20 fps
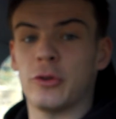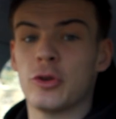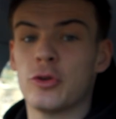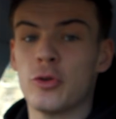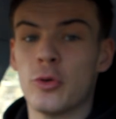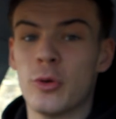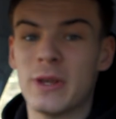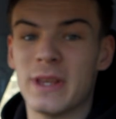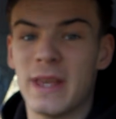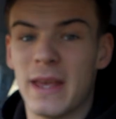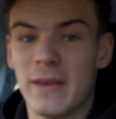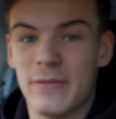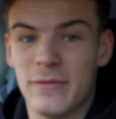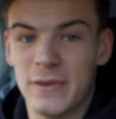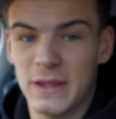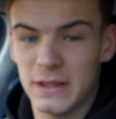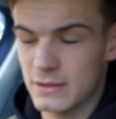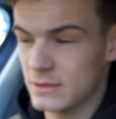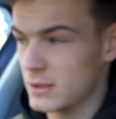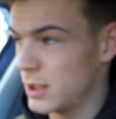the groin getting
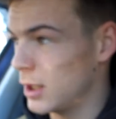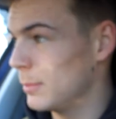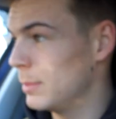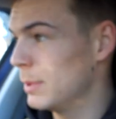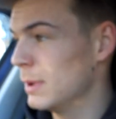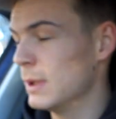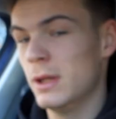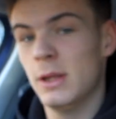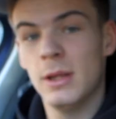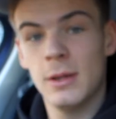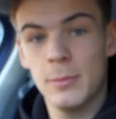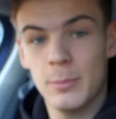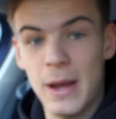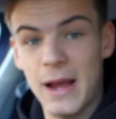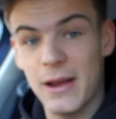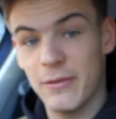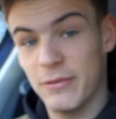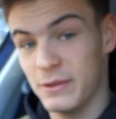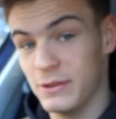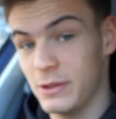fixed up.
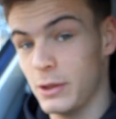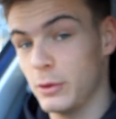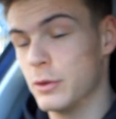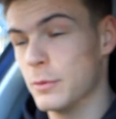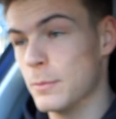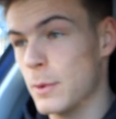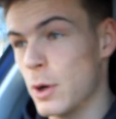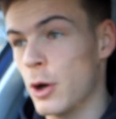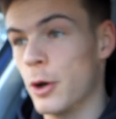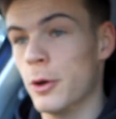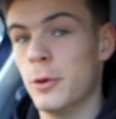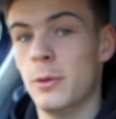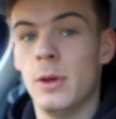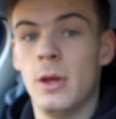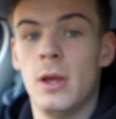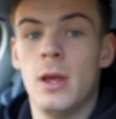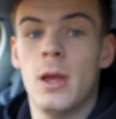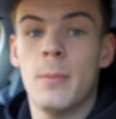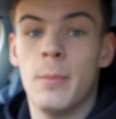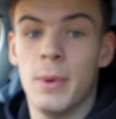Back physio tomorrow.
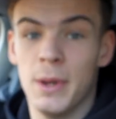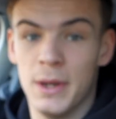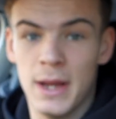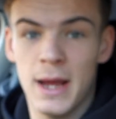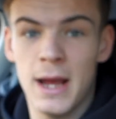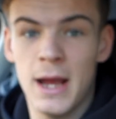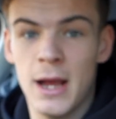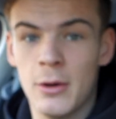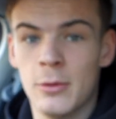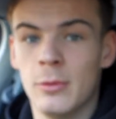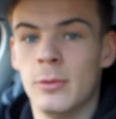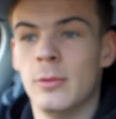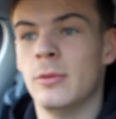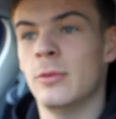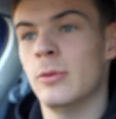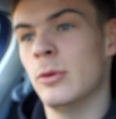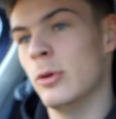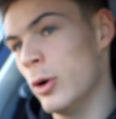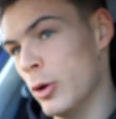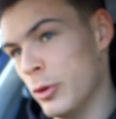But now,
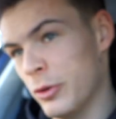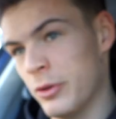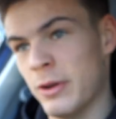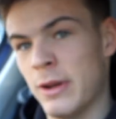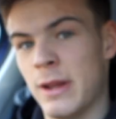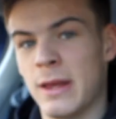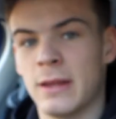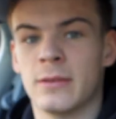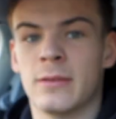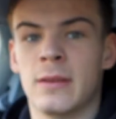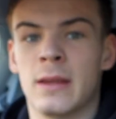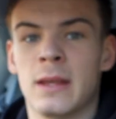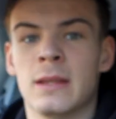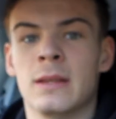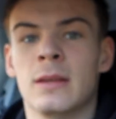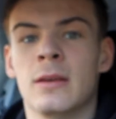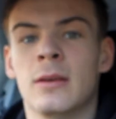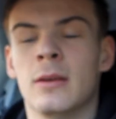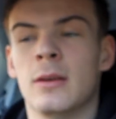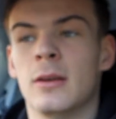on to the next
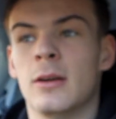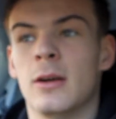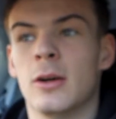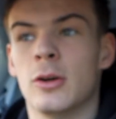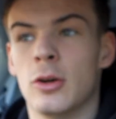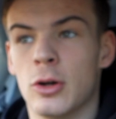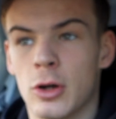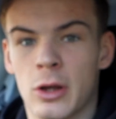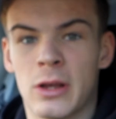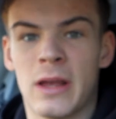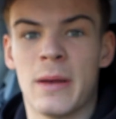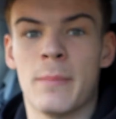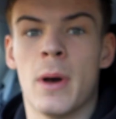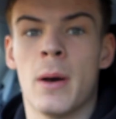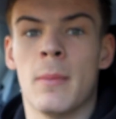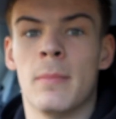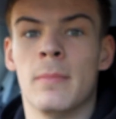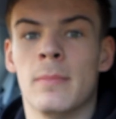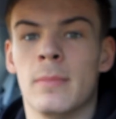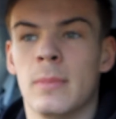thing. We'll go get
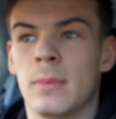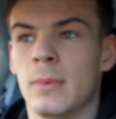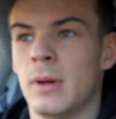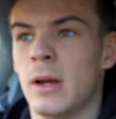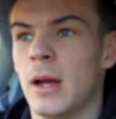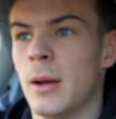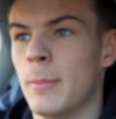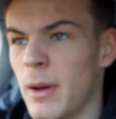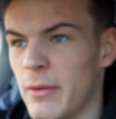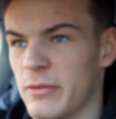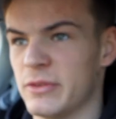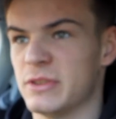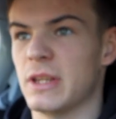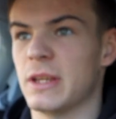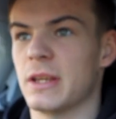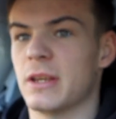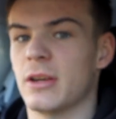mum a Mother's Day